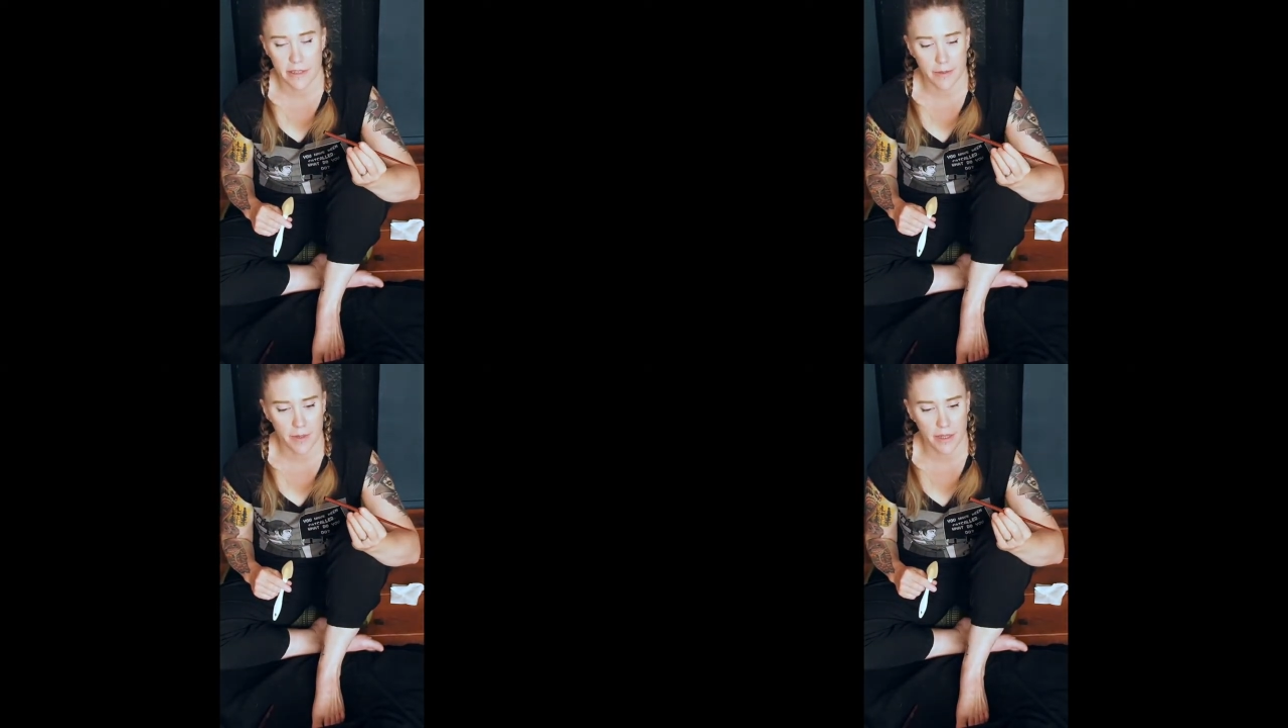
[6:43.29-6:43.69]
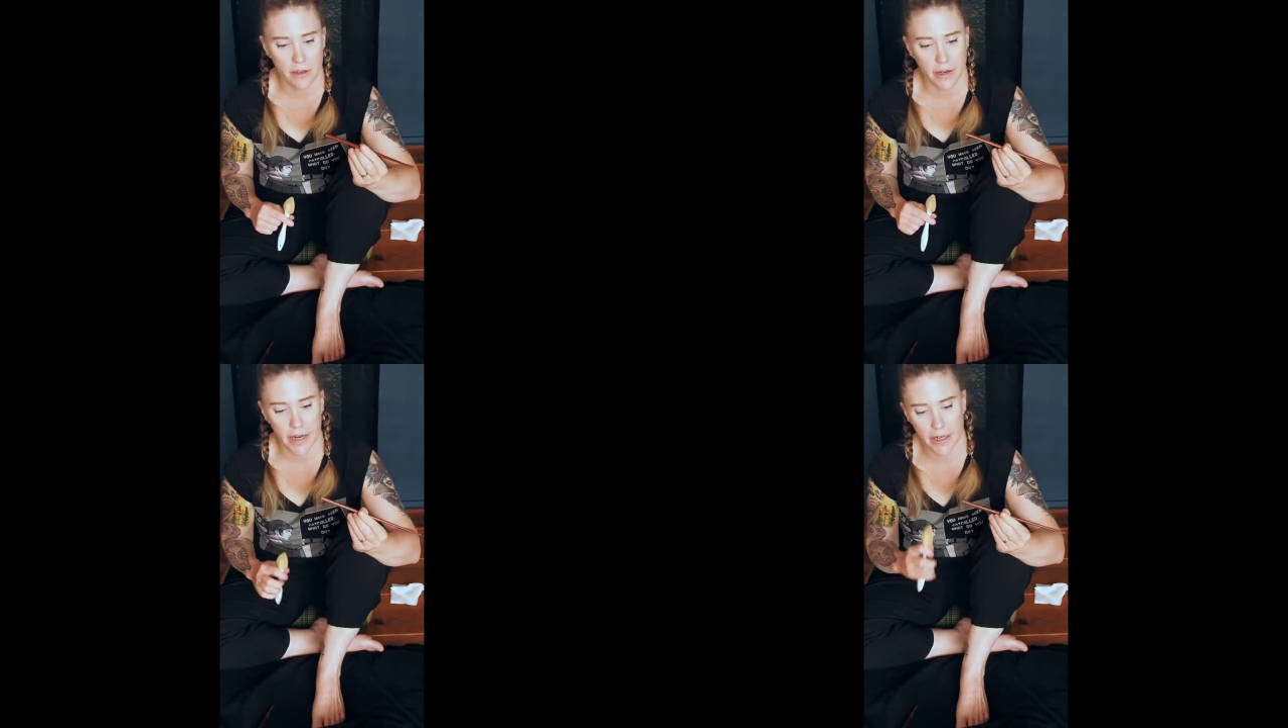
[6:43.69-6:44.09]
seem like a
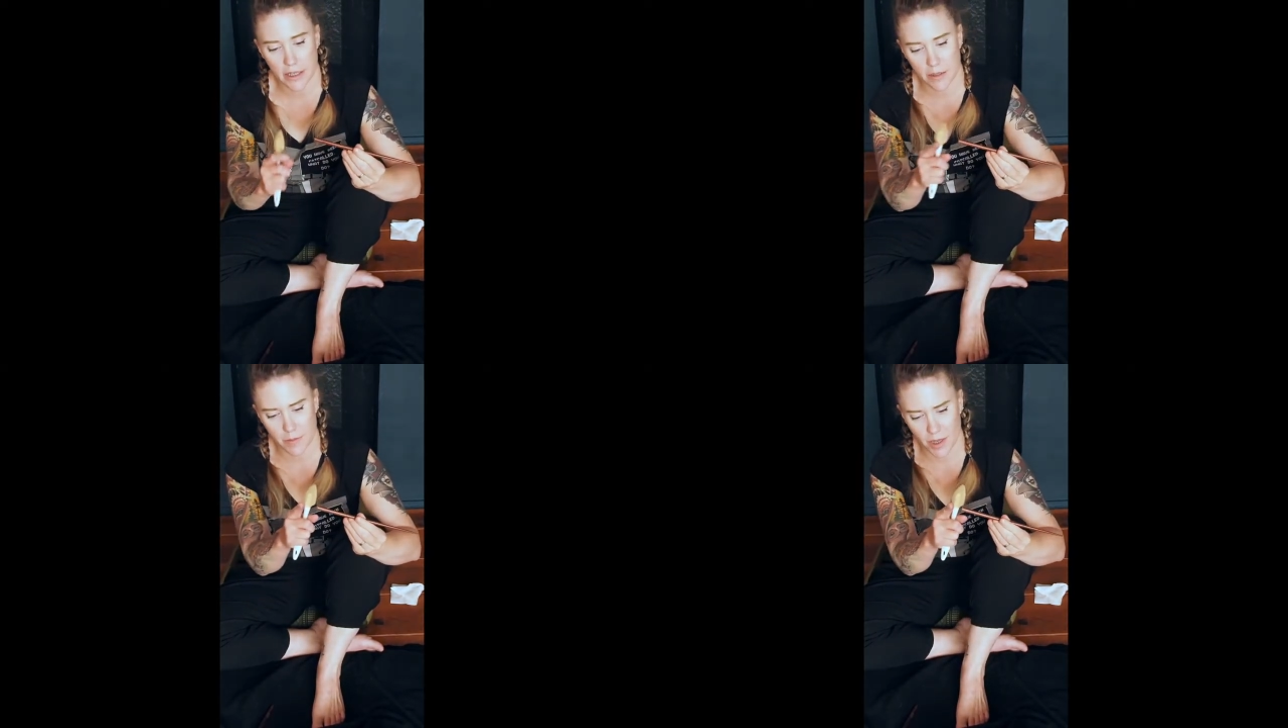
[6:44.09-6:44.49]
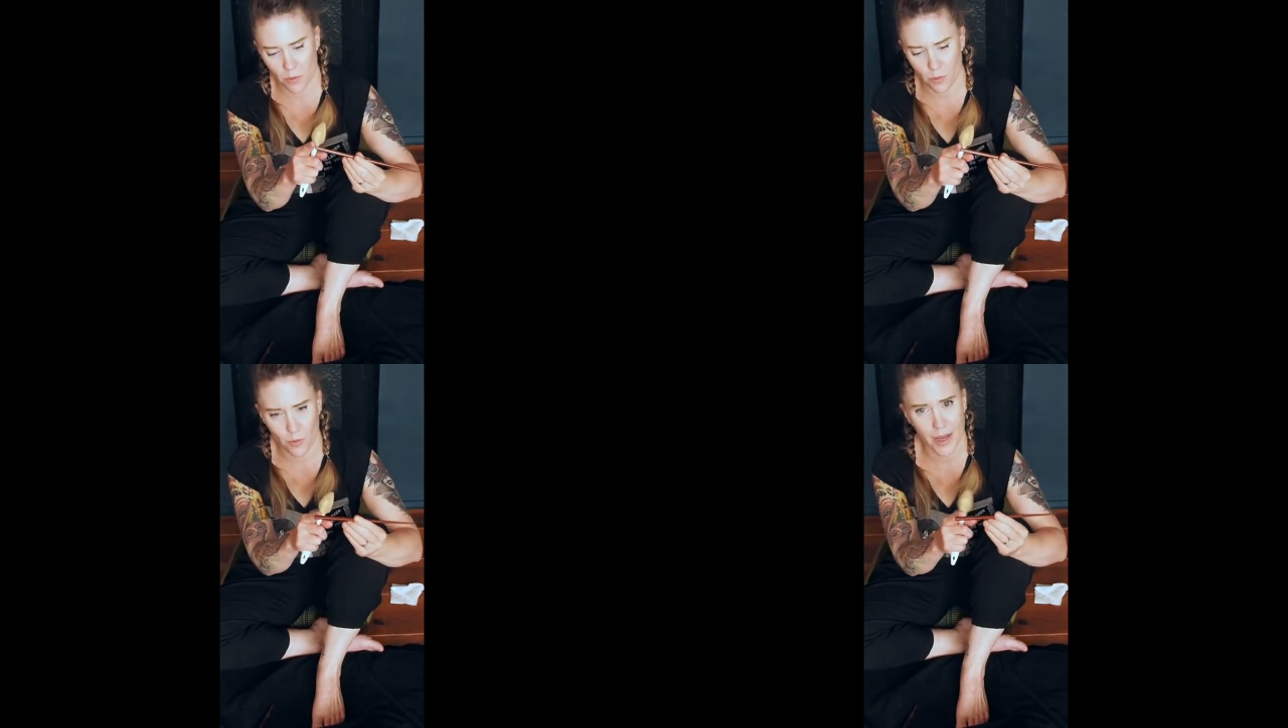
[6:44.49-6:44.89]
great idea to me,
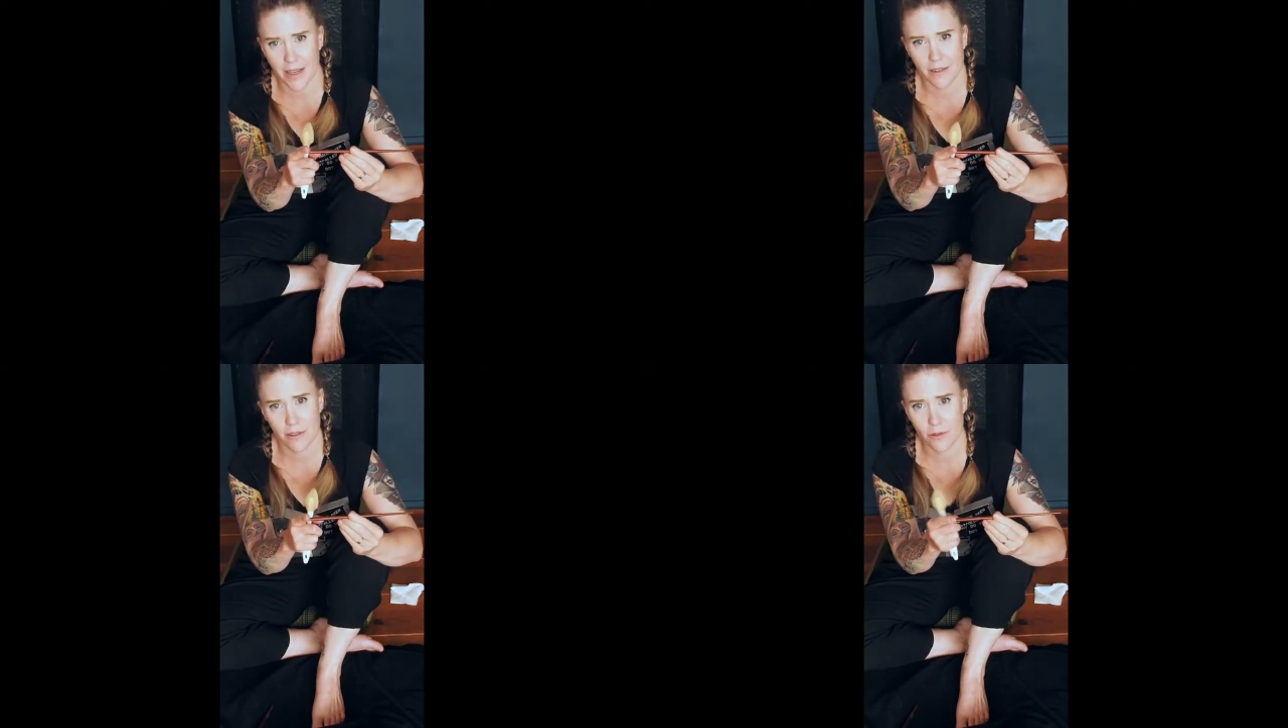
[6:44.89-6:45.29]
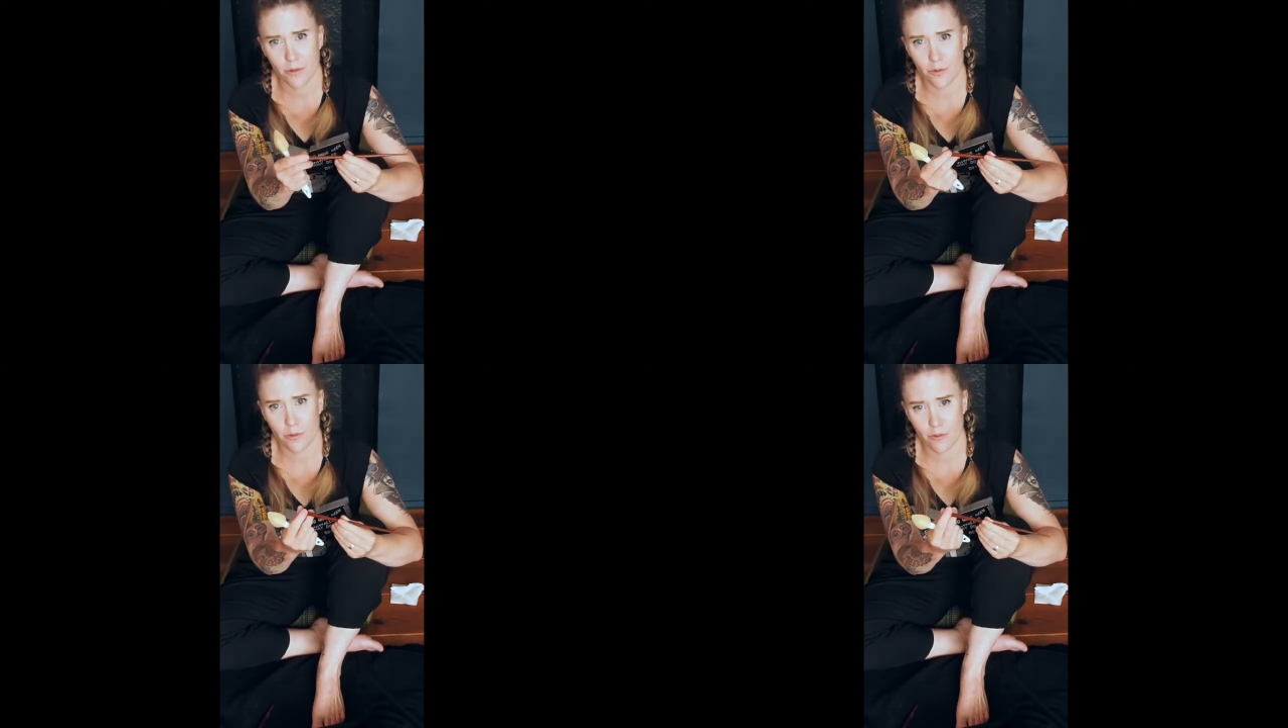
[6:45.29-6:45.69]
way
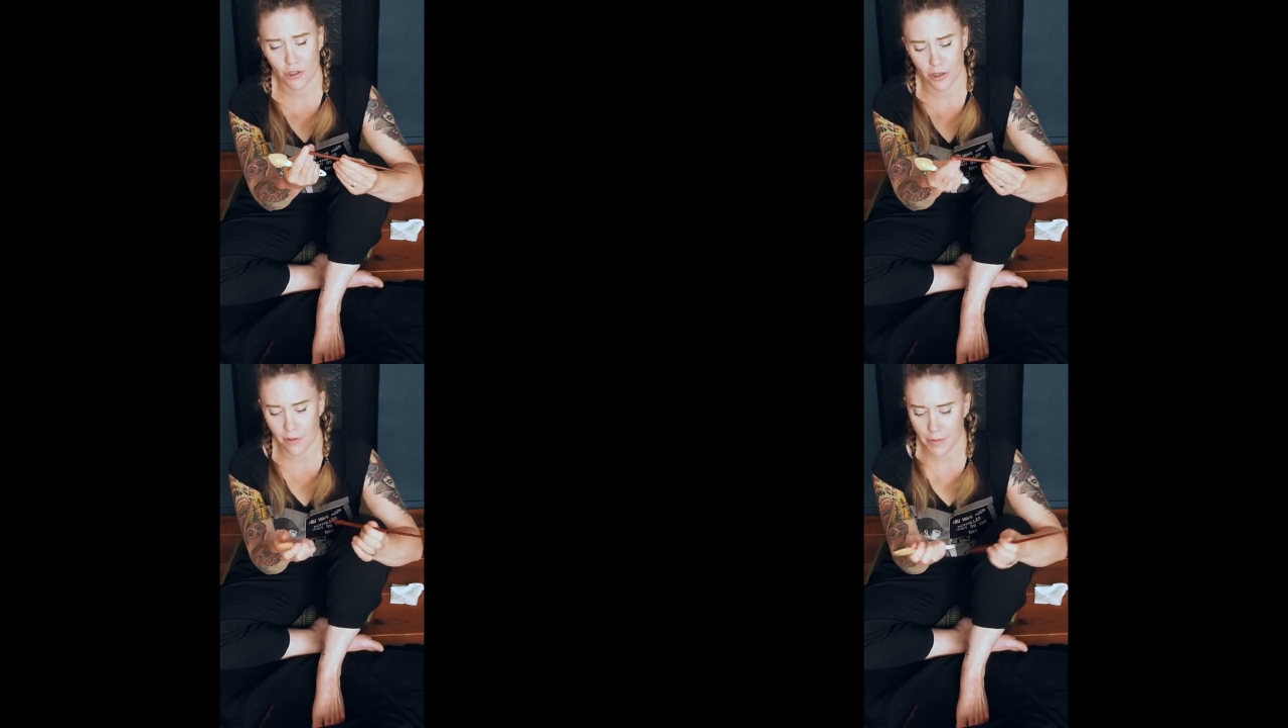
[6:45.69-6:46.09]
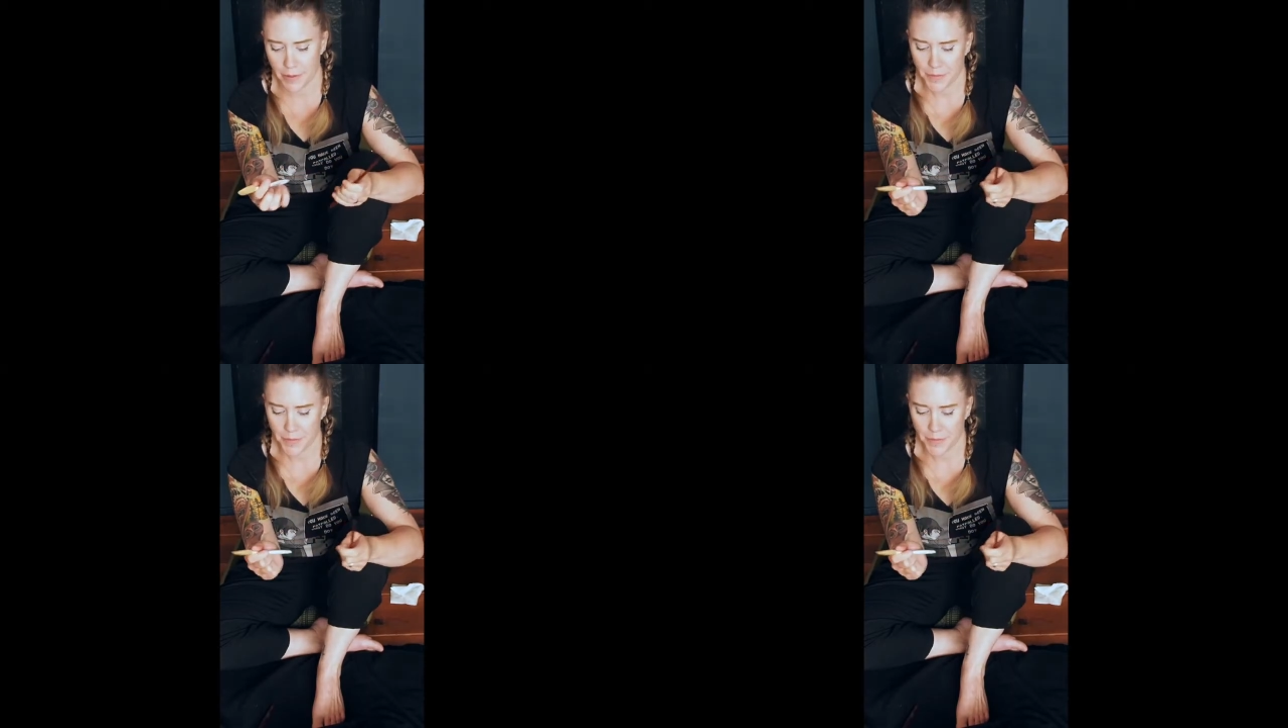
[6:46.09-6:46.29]
too sharp.